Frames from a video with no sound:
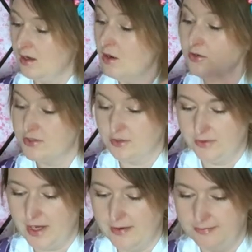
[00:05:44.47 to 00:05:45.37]
Also,
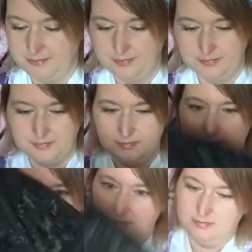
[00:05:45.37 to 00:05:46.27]
yeah,
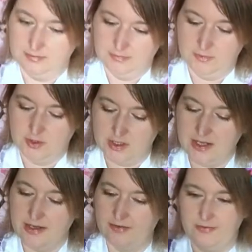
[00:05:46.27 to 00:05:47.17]
the
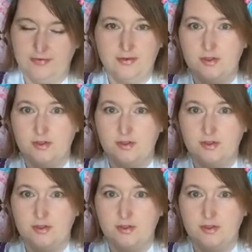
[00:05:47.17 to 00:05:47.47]
sleeve,